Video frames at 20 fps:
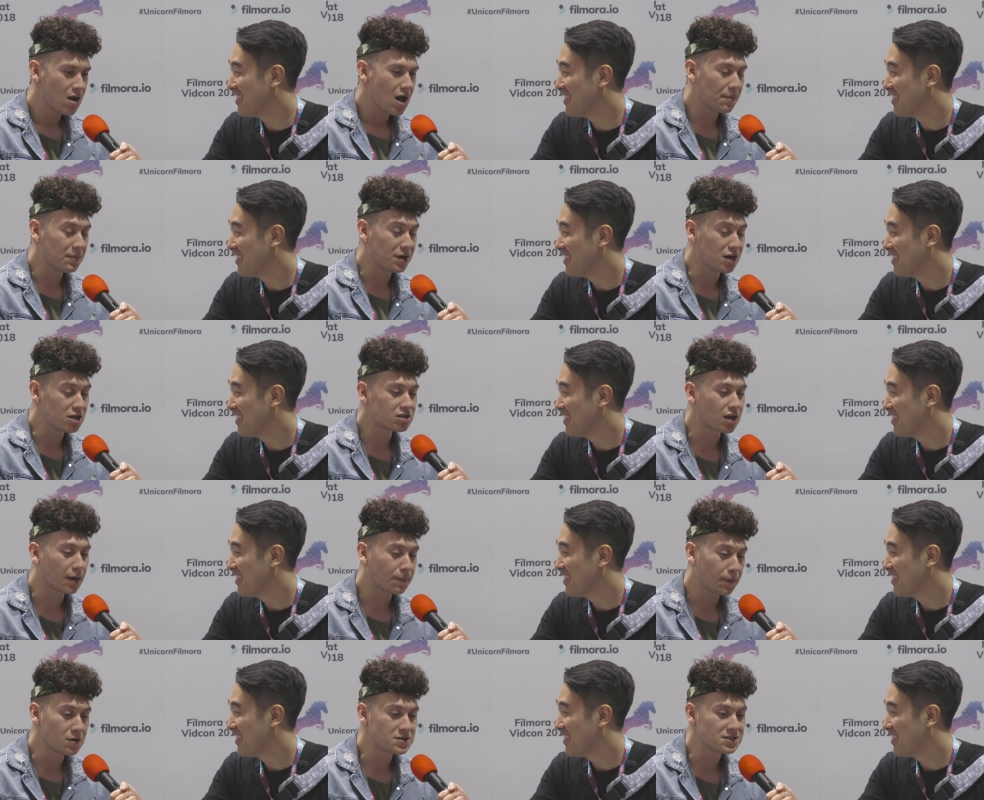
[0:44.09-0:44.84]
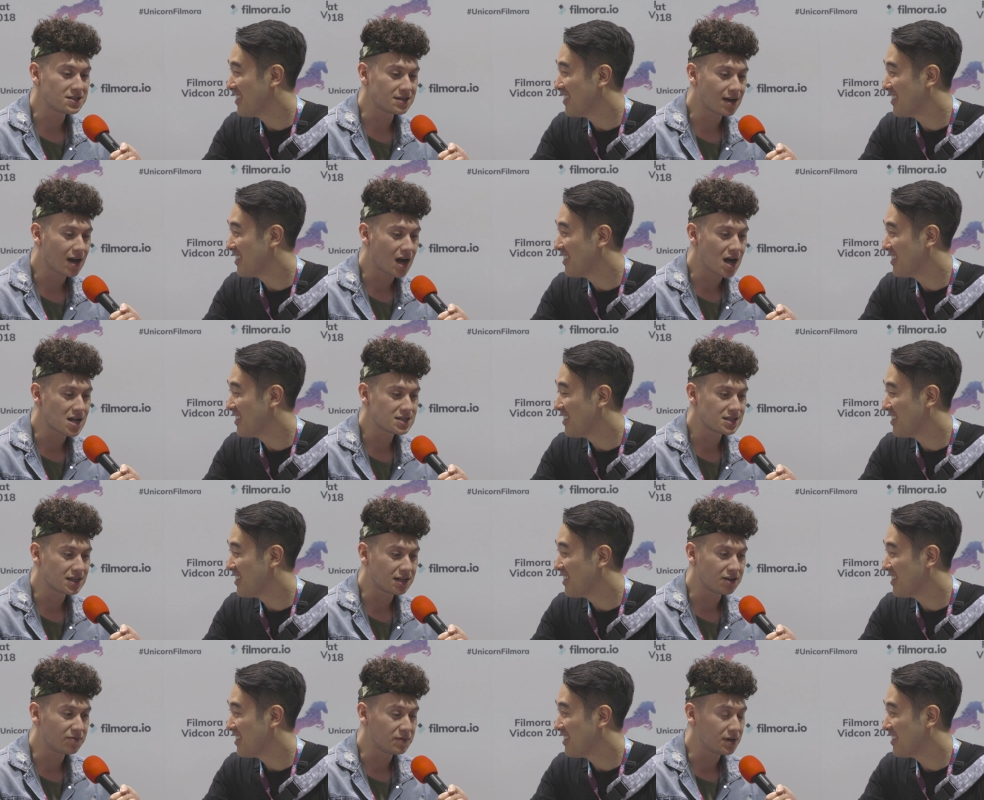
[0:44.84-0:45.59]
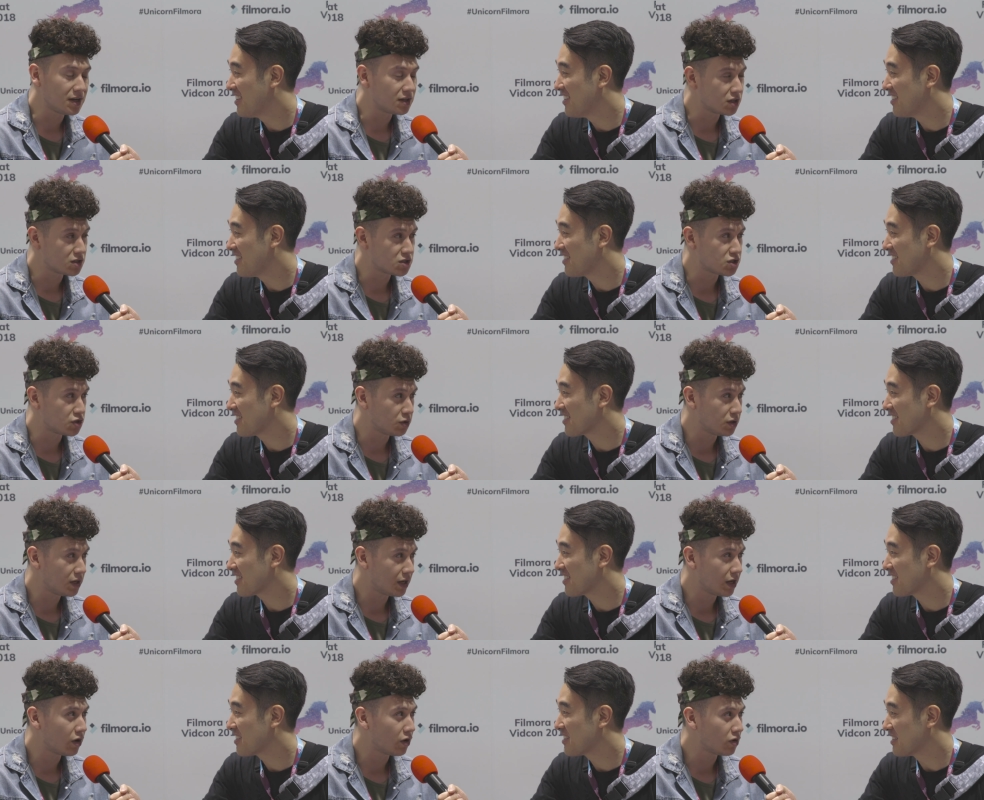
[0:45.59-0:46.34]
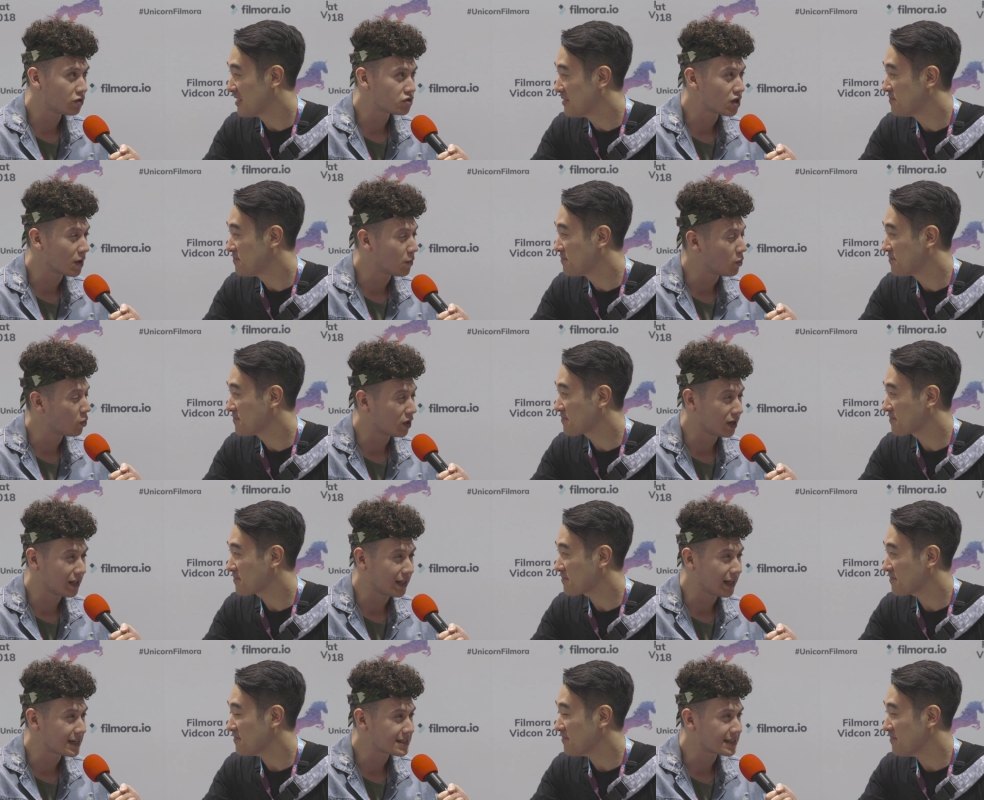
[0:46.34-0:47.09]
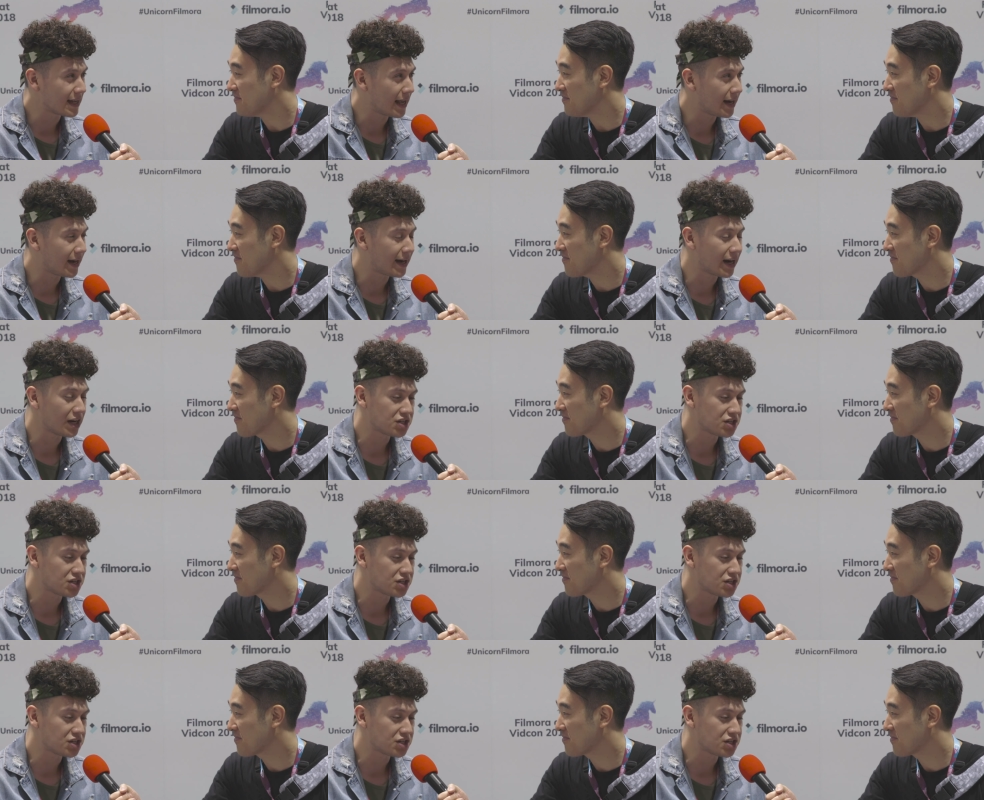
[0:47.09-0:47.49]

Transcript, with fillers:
Speaker 1: I'm going to start posting content of me in the studio, so I'm really excited.